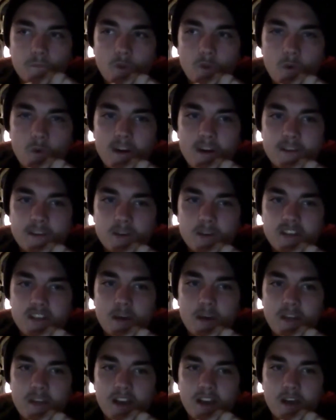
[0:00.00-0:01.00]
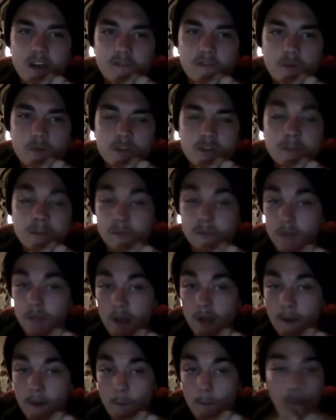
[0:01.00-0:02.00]
always watch out what they're going for. Some of them
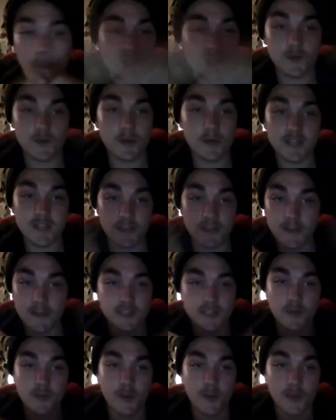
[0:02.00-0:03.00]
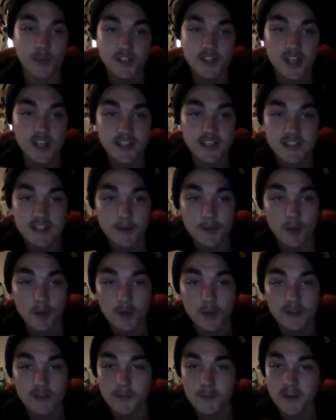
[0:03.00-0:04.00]
like waxworms. It depends what they want to chase. They might
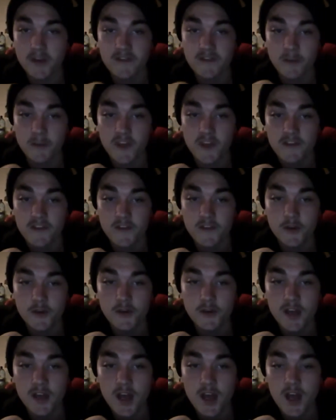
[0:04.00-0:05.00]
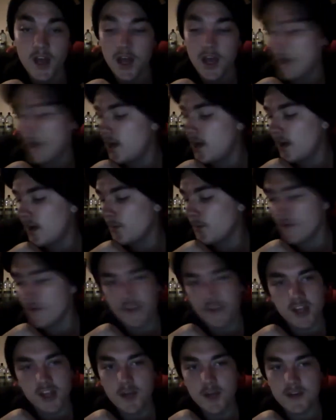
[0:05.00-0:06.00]
want to have a bit of fun with their food. One of
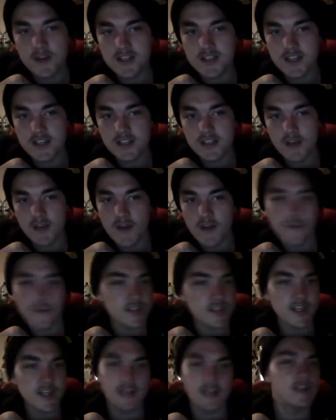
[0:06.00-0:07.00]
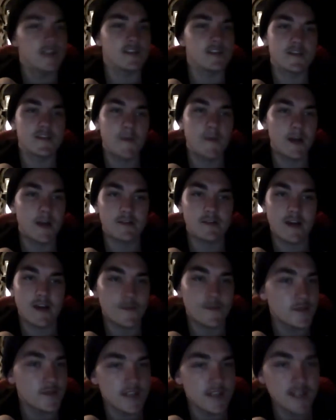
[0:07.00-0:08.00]
the cutest things I've ever seen is a spider
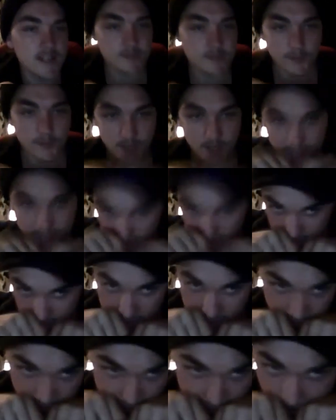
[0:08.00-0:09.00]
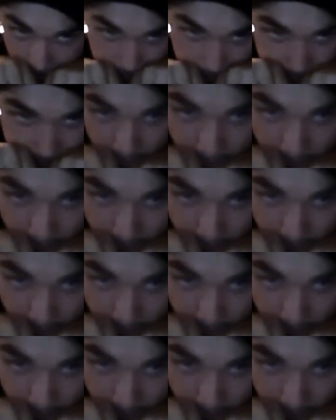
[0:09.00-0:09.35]
after it's eaten because they just sit there